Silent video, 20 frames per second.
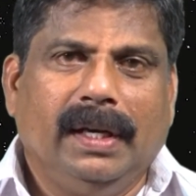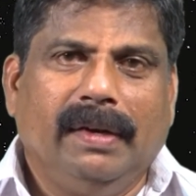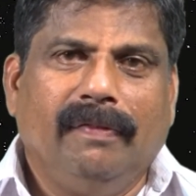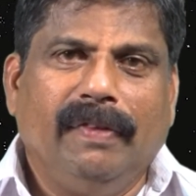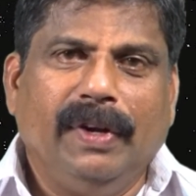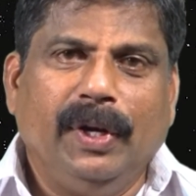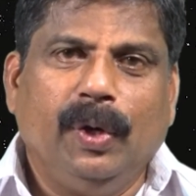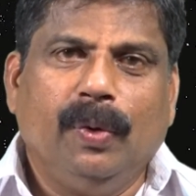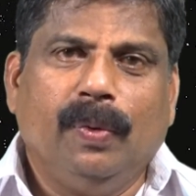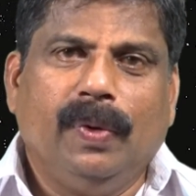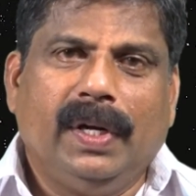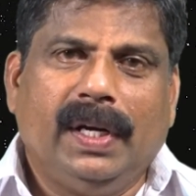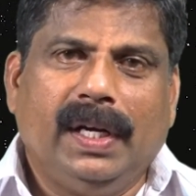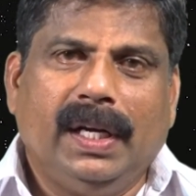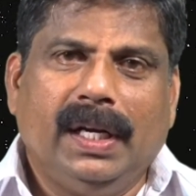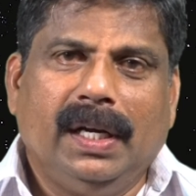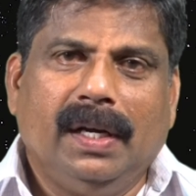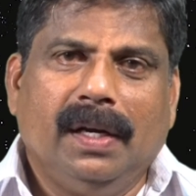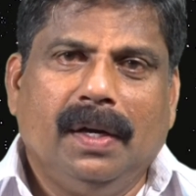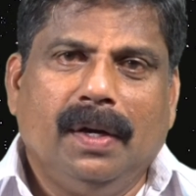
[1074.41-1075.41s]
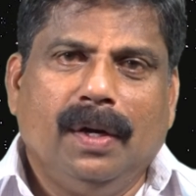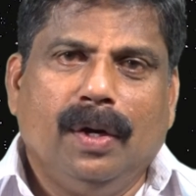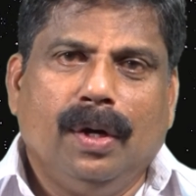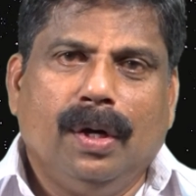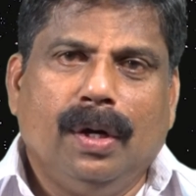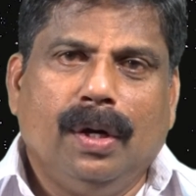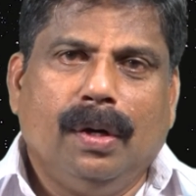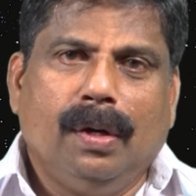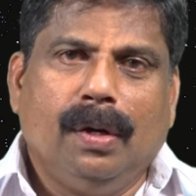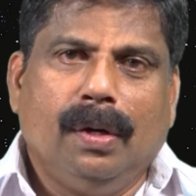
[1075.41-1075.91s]
When you were
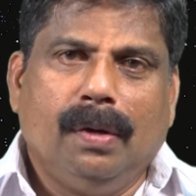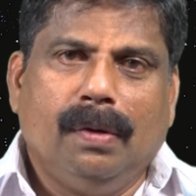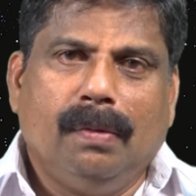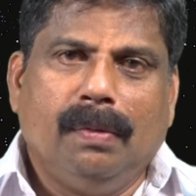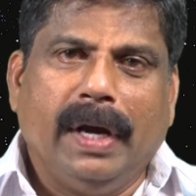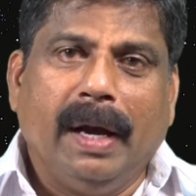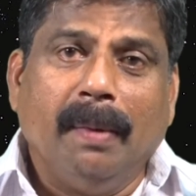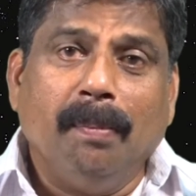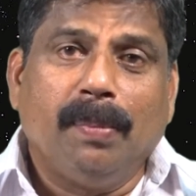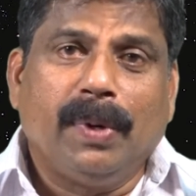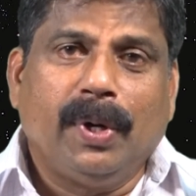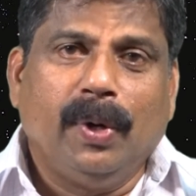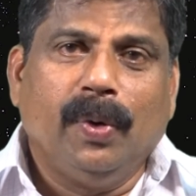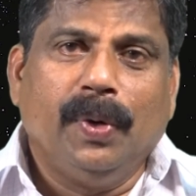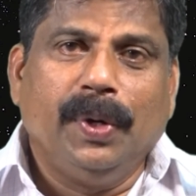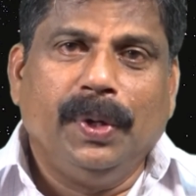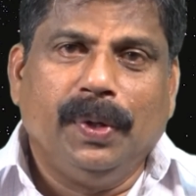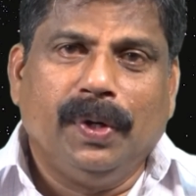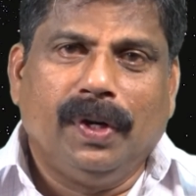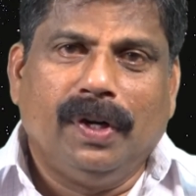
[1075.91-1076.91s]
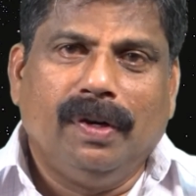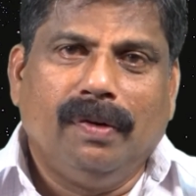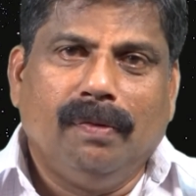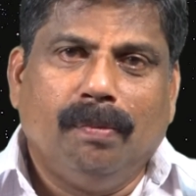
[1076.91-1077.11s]
an embryo in your